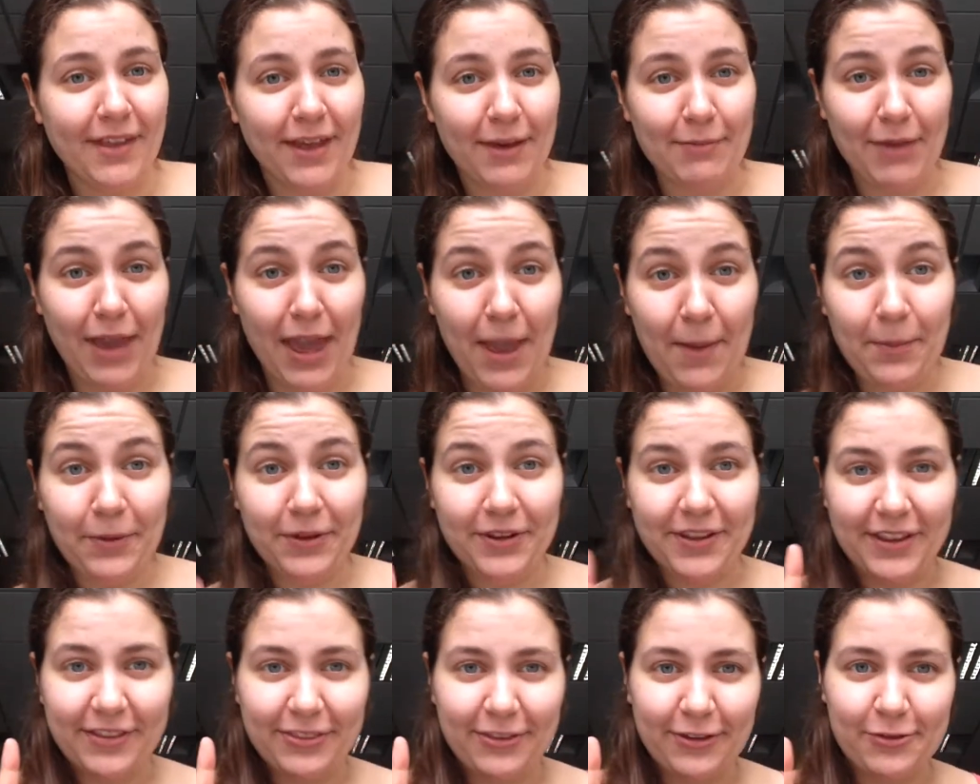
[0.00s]
I'm able
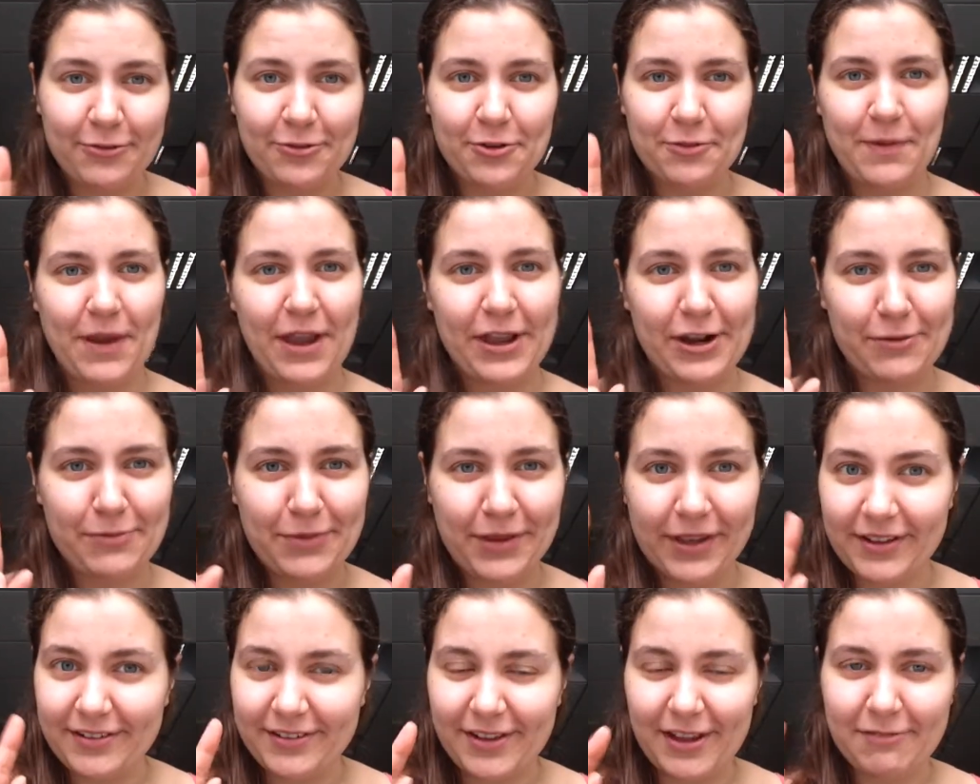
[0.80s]
to get this verbatim
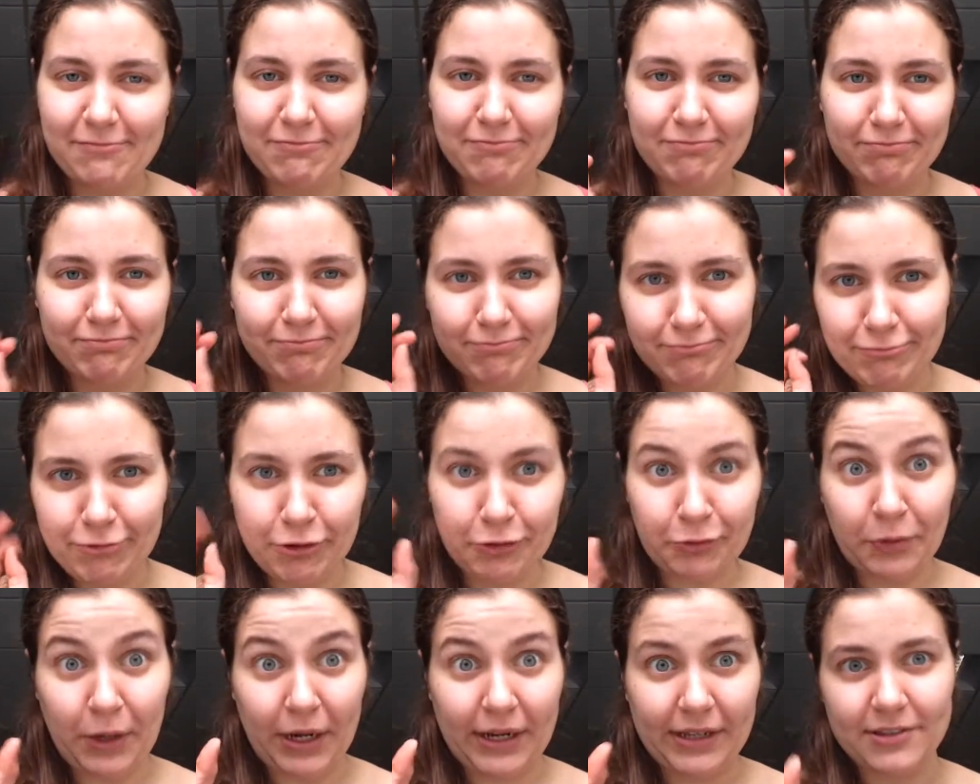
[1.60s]
because I
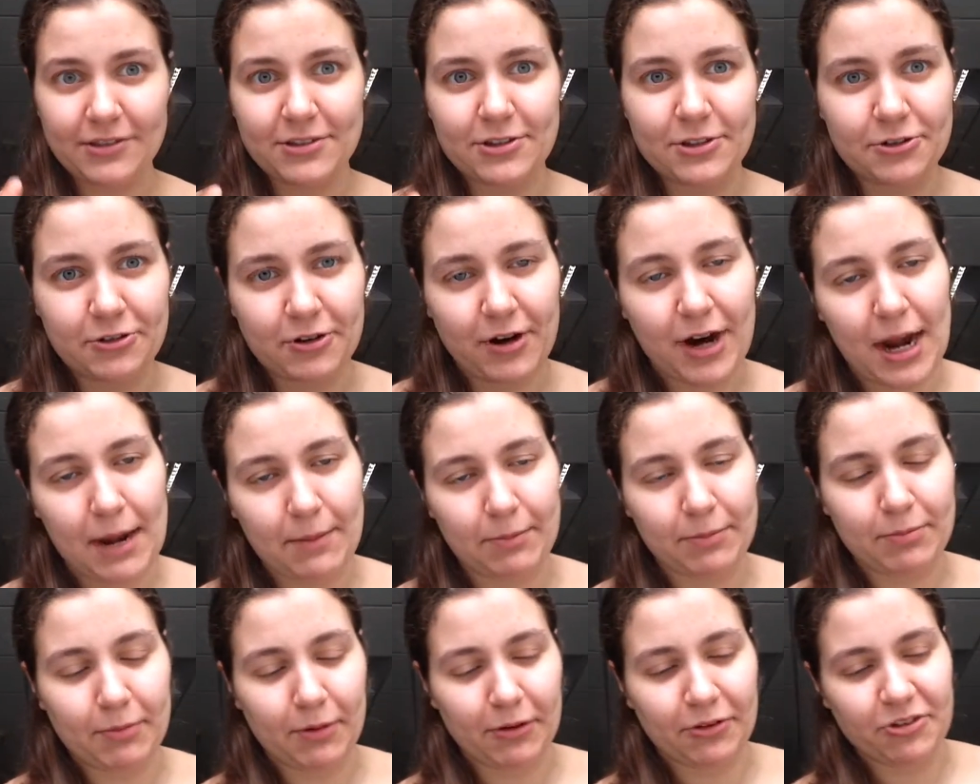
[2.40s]

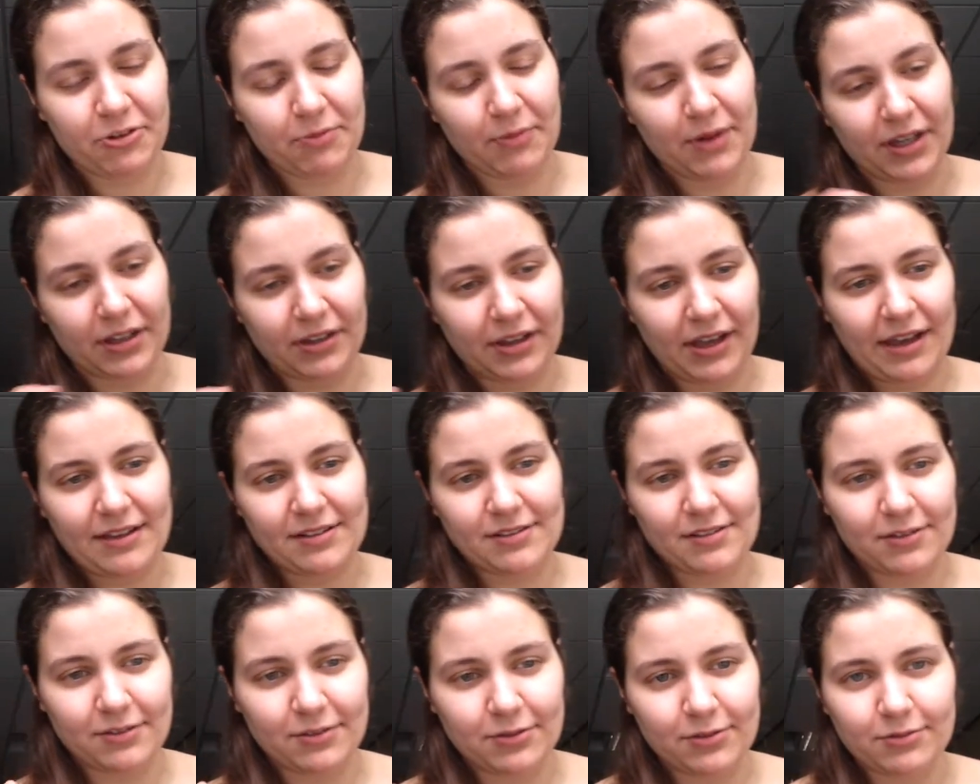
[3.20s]
transcribed most of my
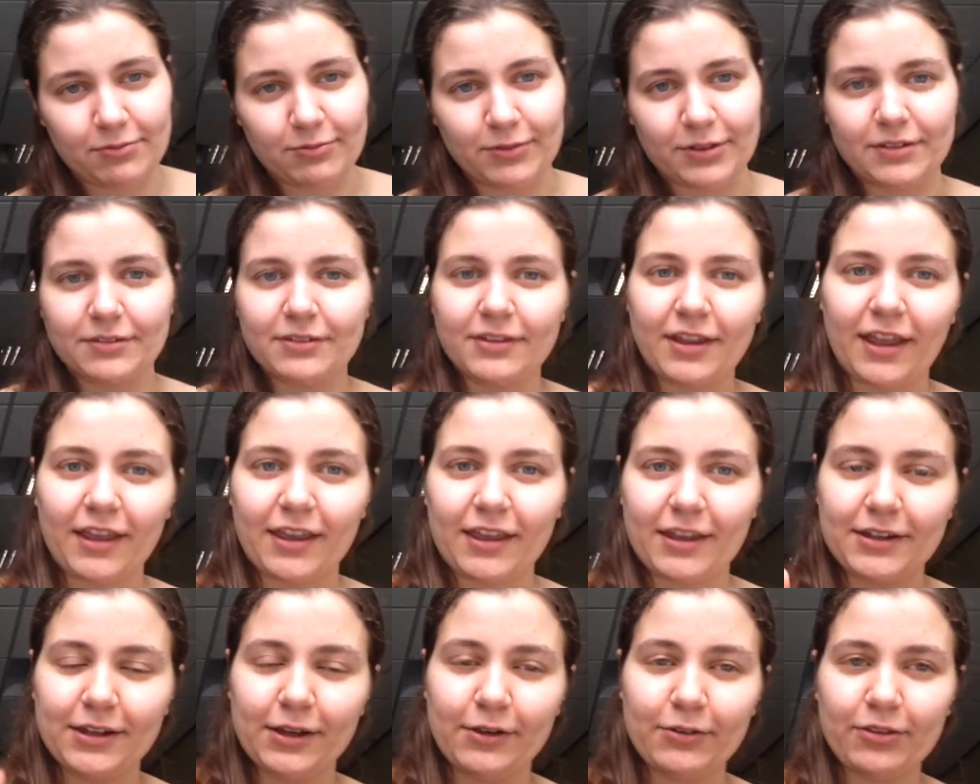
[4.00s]
classes when
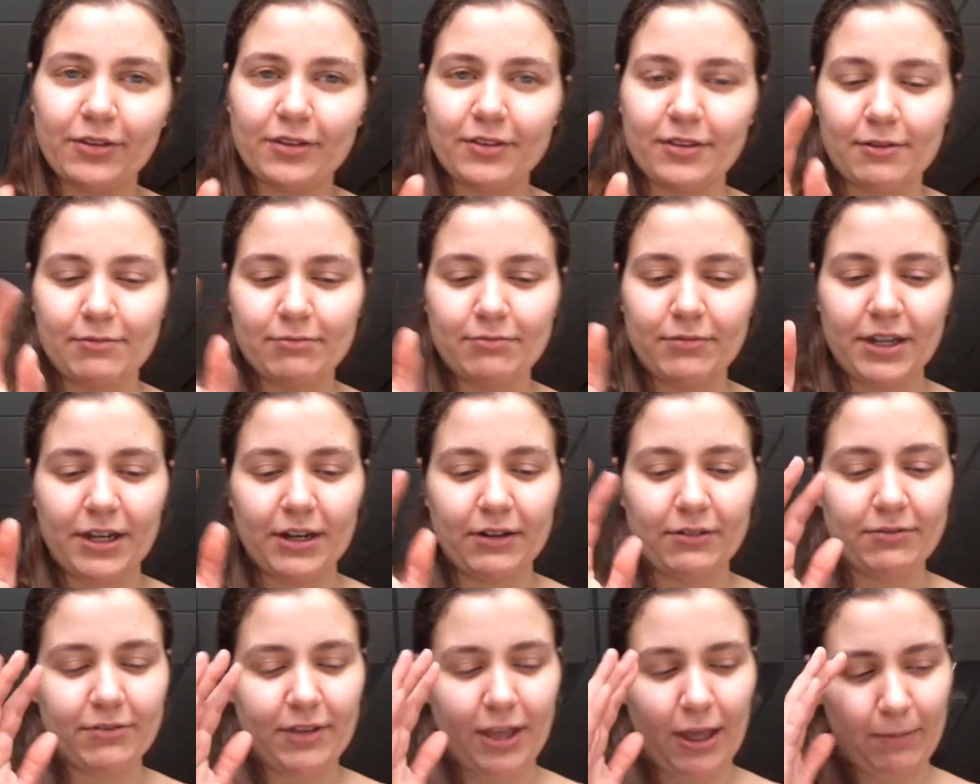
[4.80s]
taking notes because I'm, you
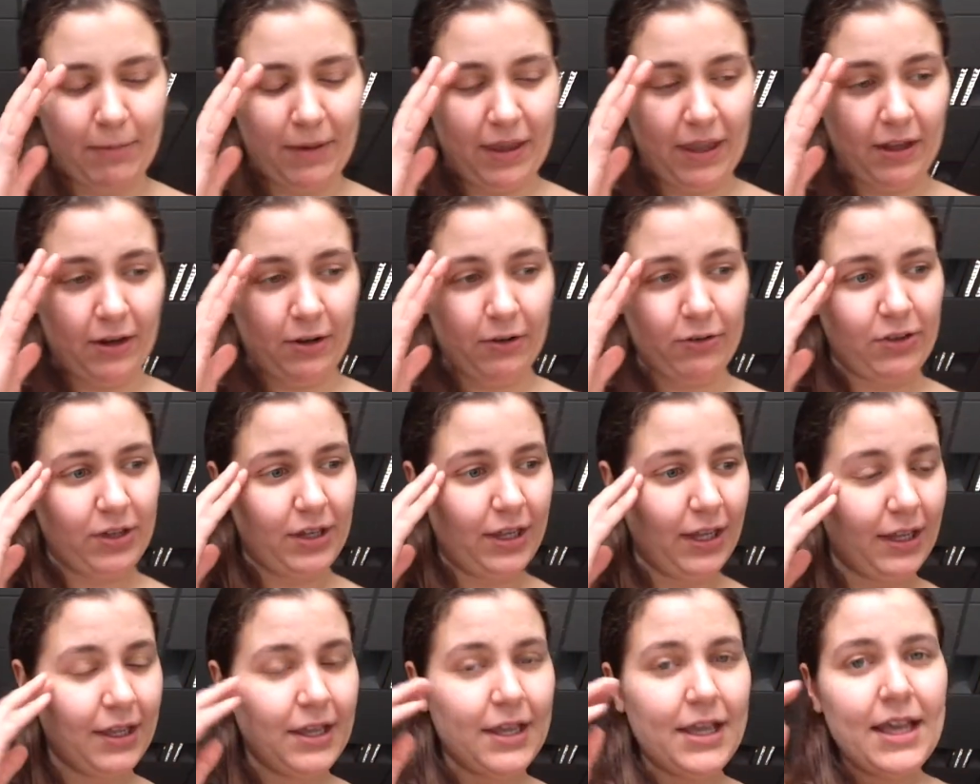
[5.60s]
know, type A and O C
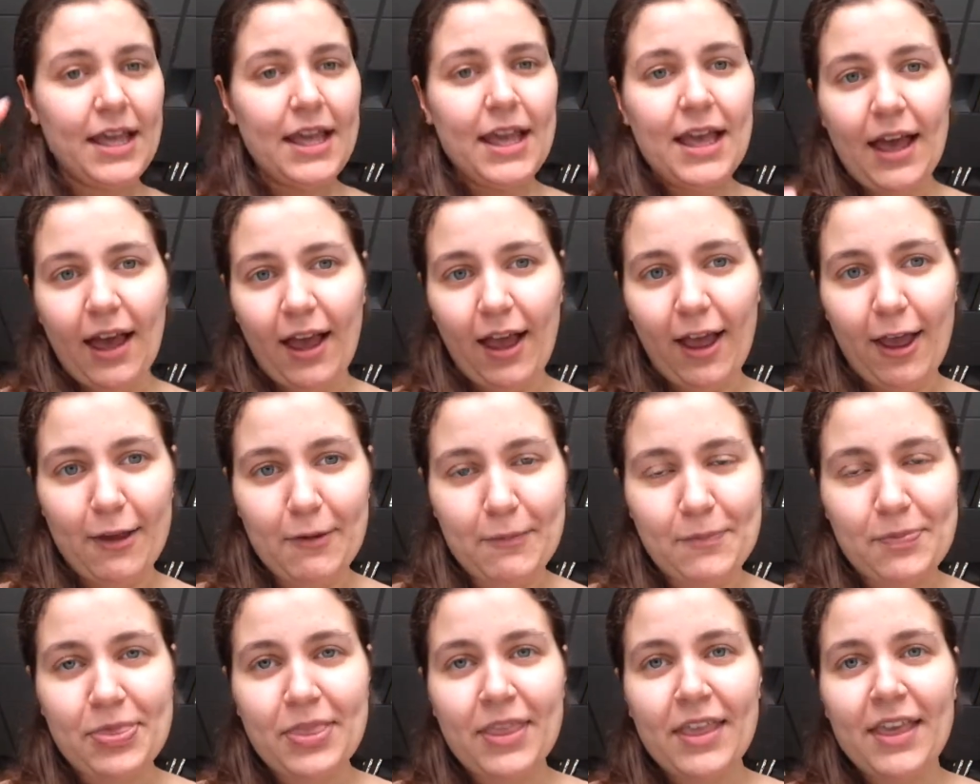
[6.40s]
D.
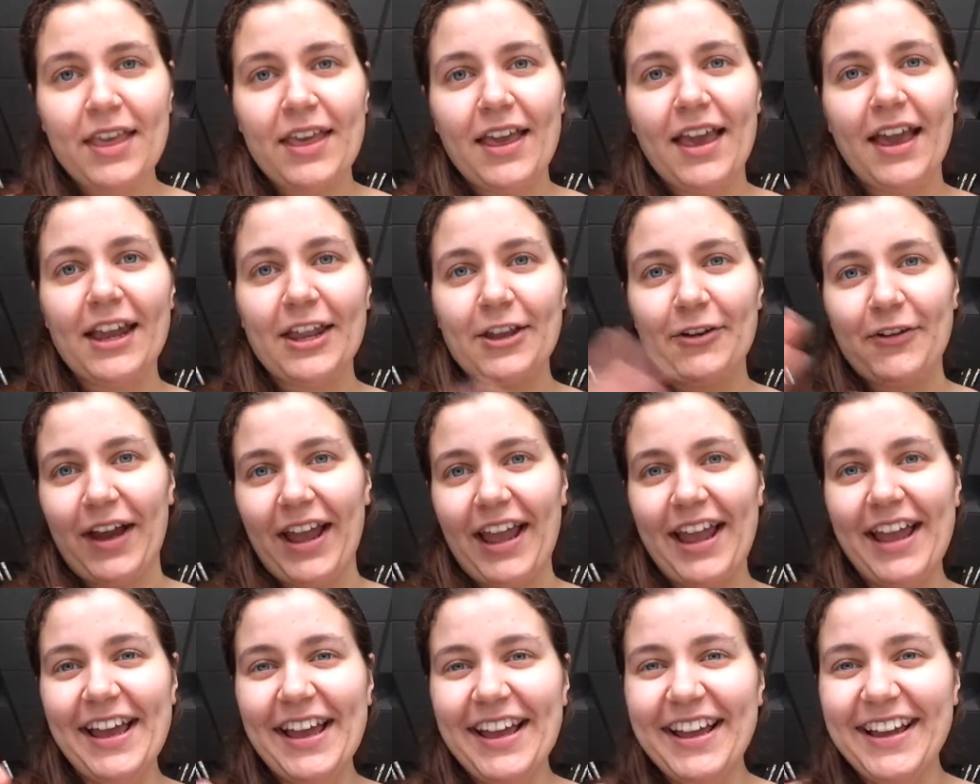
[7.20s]
Um,
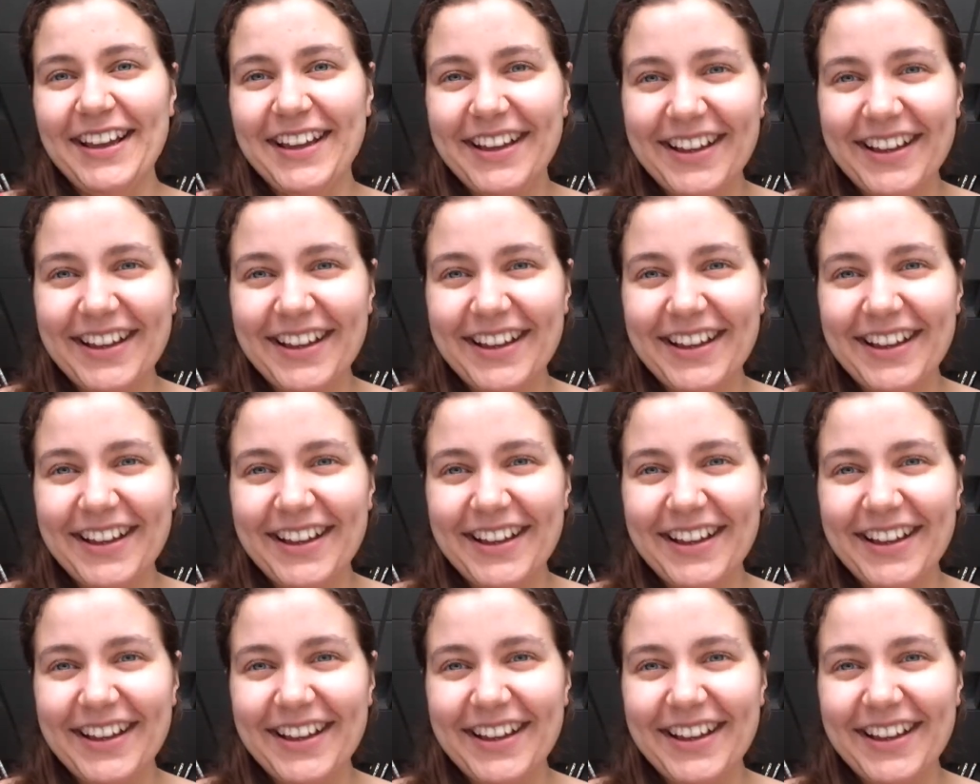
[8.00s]
anyway,